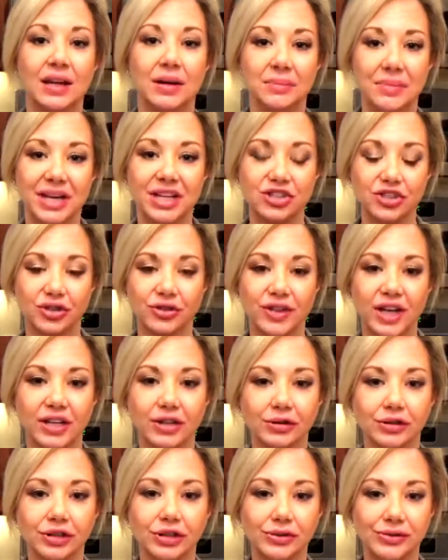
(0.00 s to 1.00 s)
Make sure that
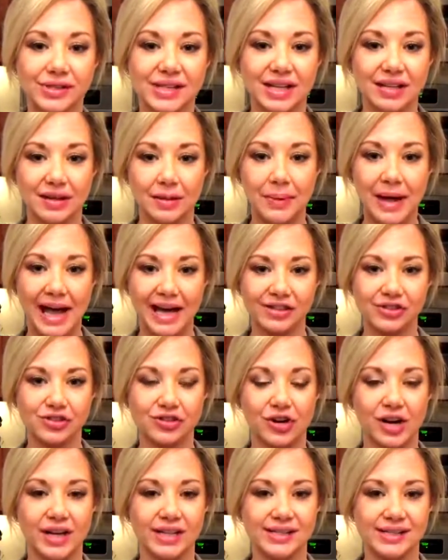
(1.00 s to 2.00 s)
you're using the
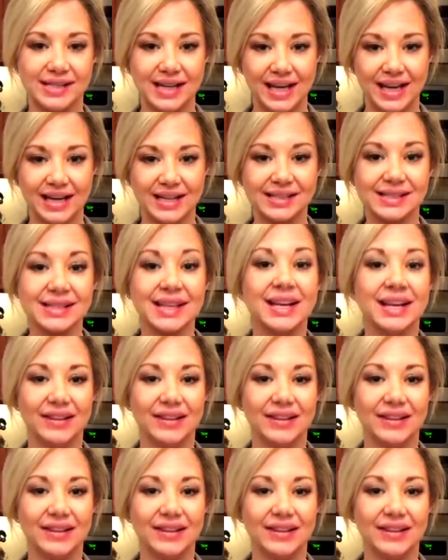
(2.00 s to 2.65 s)
pasteurized eggs.